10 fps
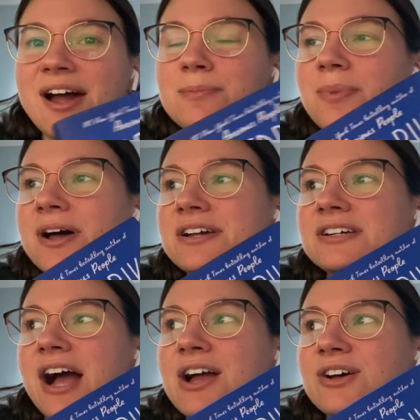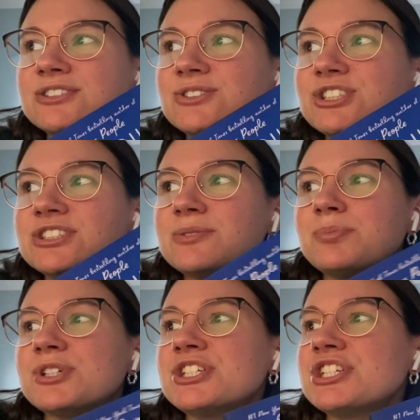But I also just
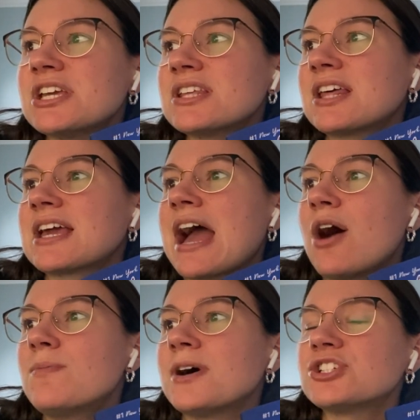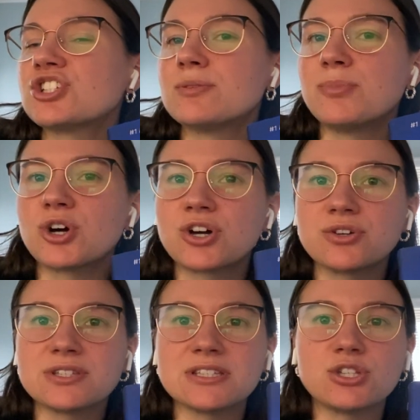appreciate like how much the book
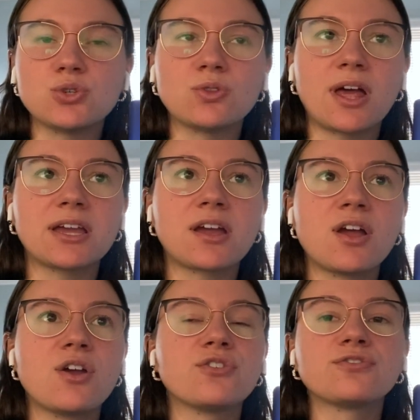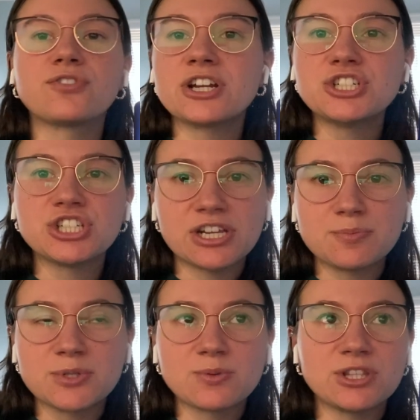goes into like
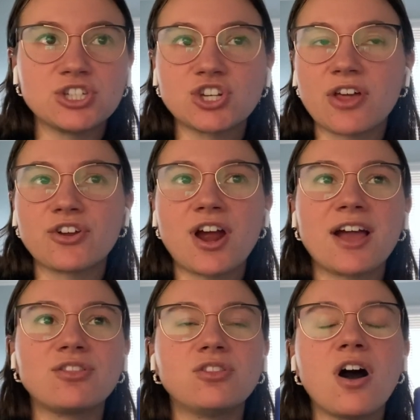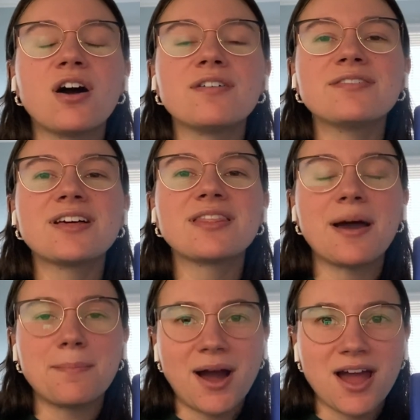friendships with each other. I love
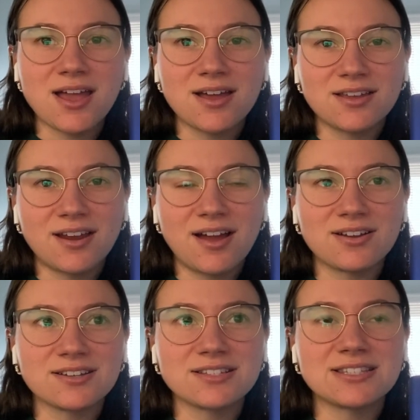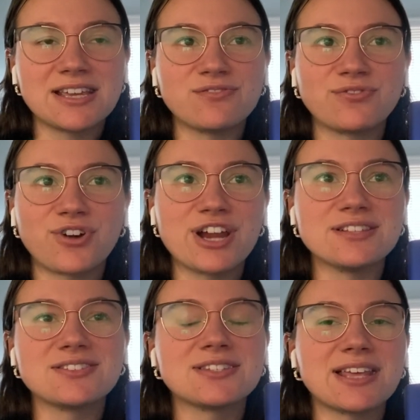that Maya and Anna stayed
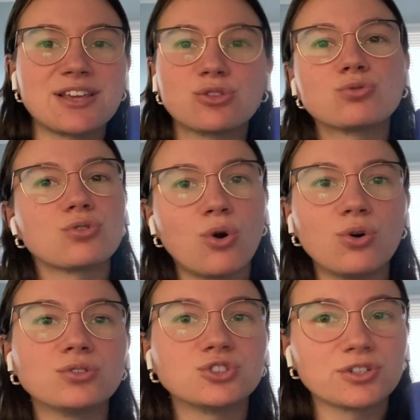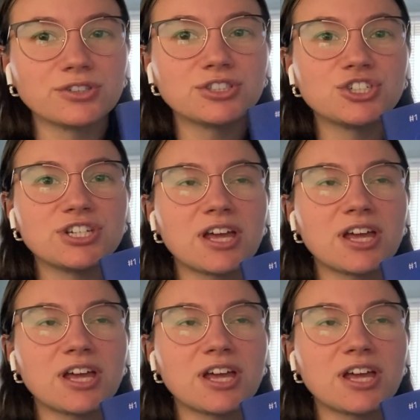friends like through the whole trilogy.